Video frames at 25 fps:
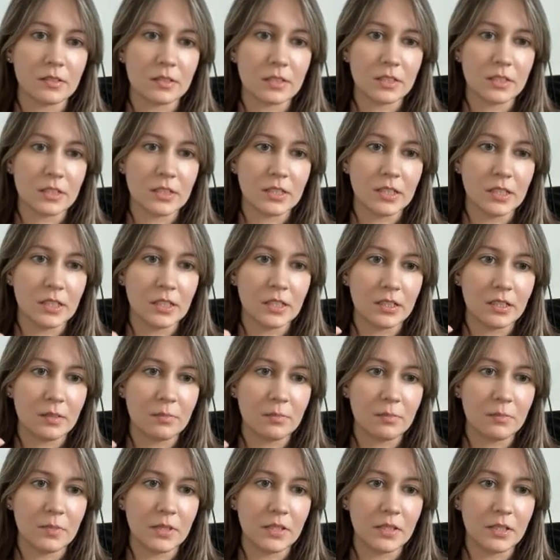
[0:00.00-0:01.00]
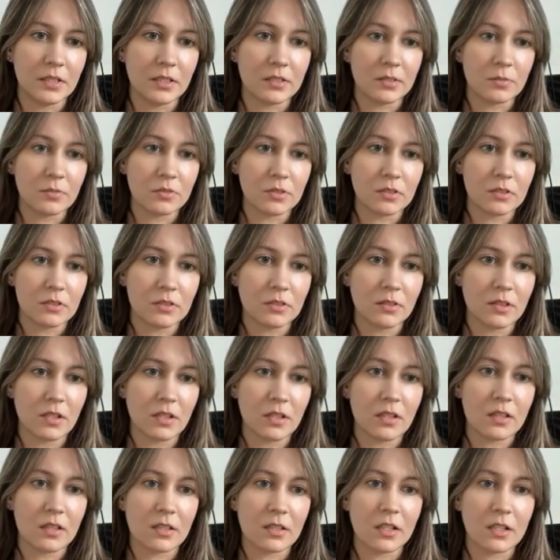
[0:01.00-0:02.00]
see the biggest one
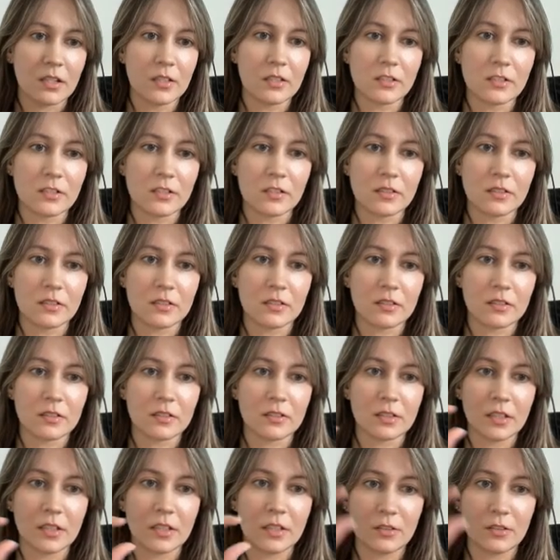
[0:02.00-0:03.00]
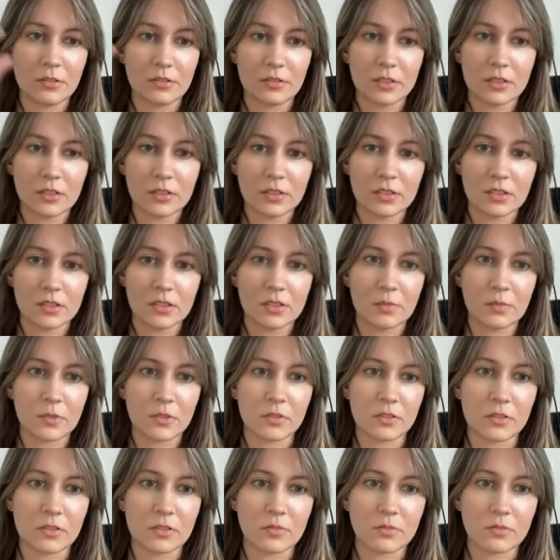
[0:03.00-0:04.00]
and then they notice the
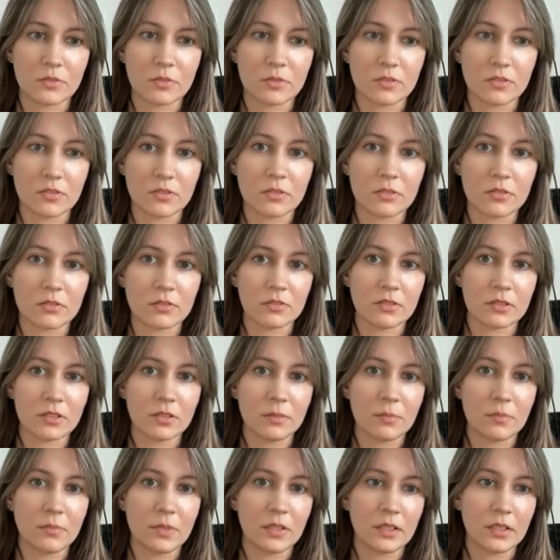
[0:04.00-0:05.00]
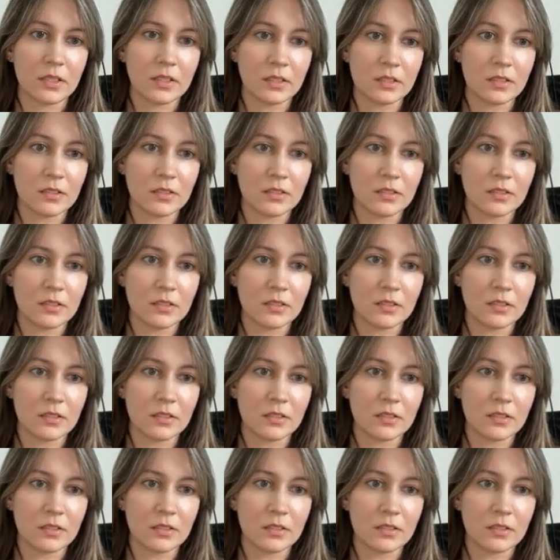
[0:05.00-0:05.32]
smallest one. So the bigger